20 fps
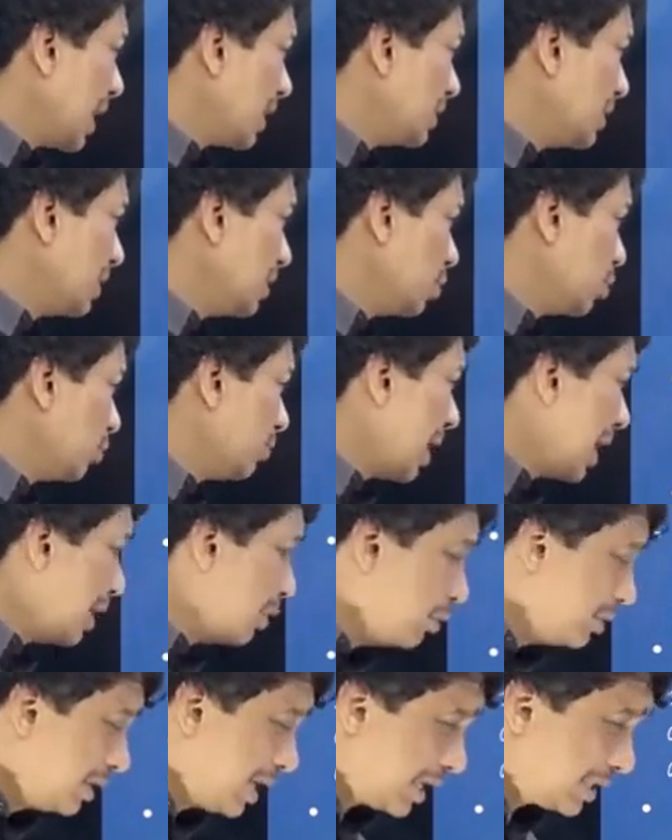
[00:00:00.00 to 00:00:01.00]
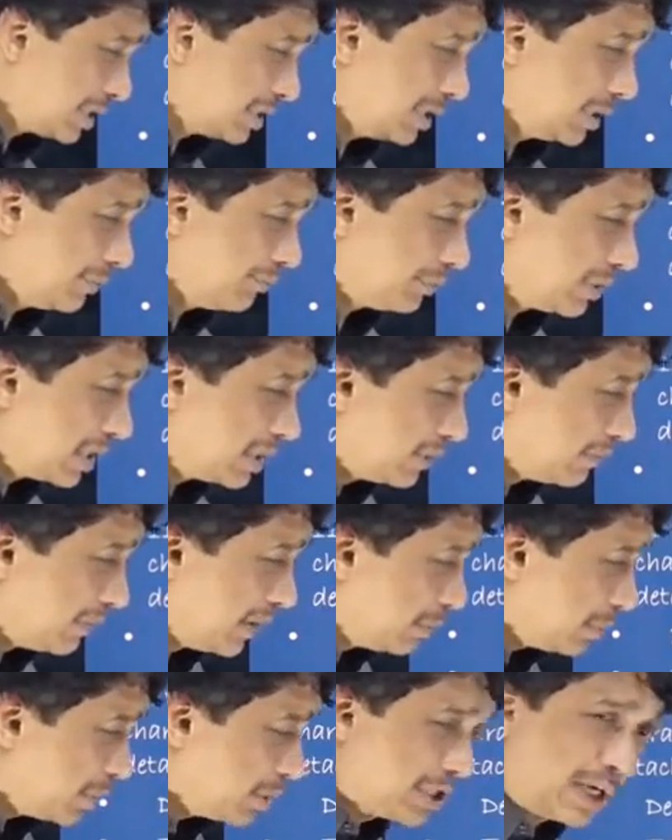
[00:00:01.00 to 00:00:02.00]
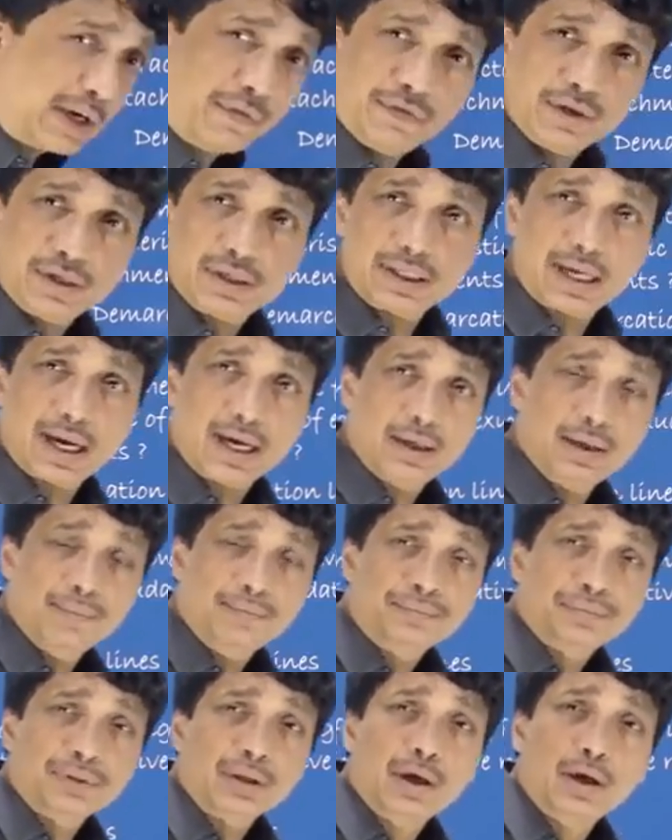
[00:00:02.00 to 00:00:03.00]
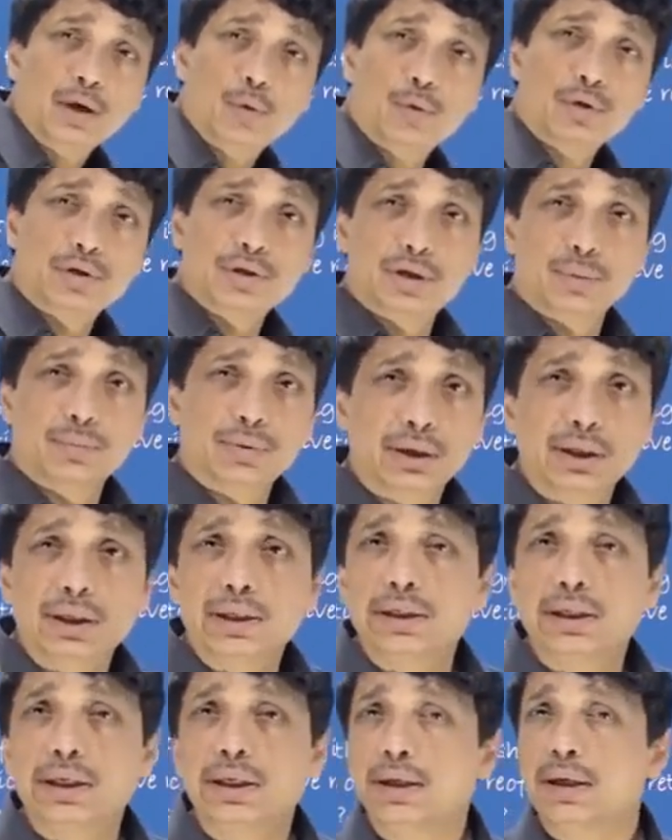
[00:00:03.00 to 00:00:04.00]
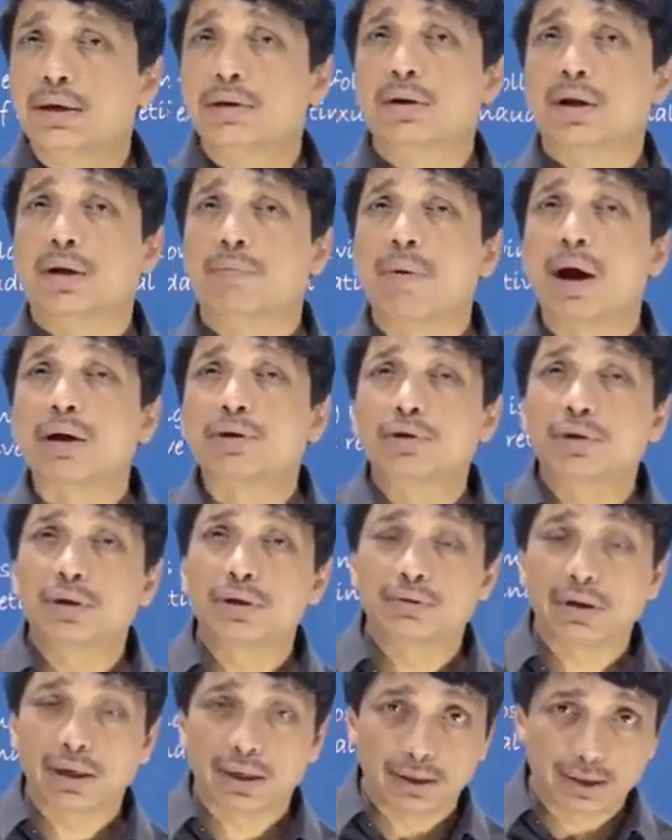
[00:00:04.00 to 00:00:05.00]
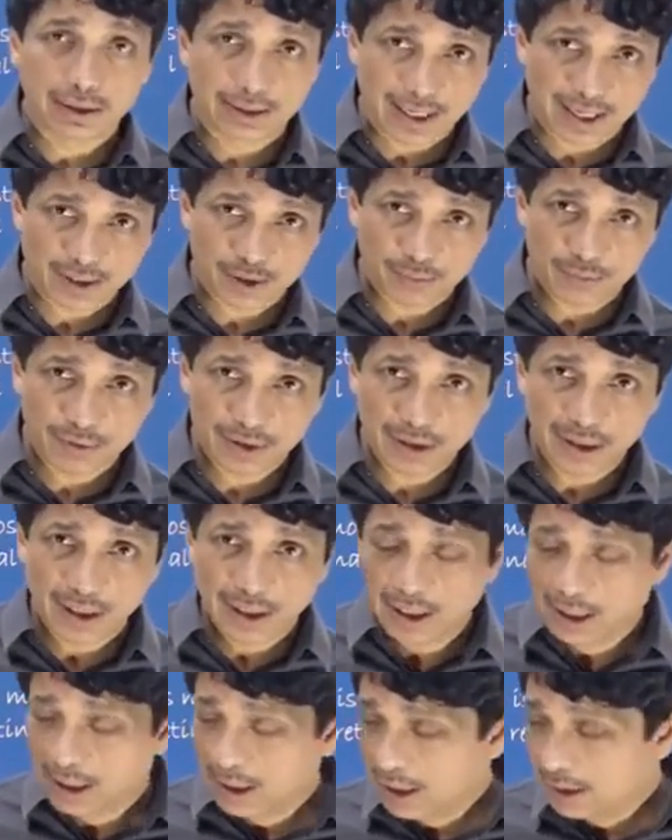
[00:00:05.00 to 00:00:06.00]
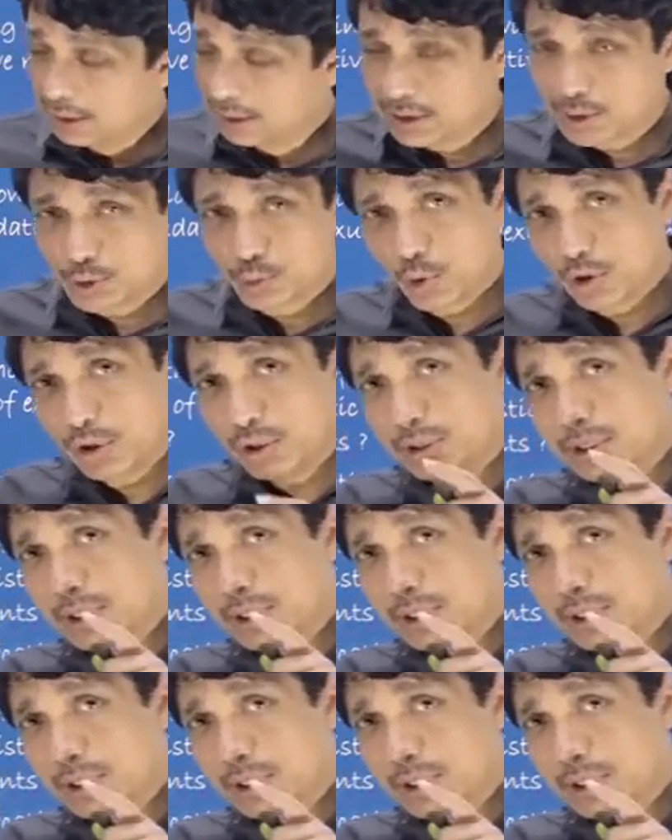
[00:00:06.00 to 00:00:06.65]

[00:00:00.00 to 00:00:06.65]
dusting. Tobacco dusting is the famous Schaeffer's sign, which is typically seen in rhegmatogenous retinal detachment. This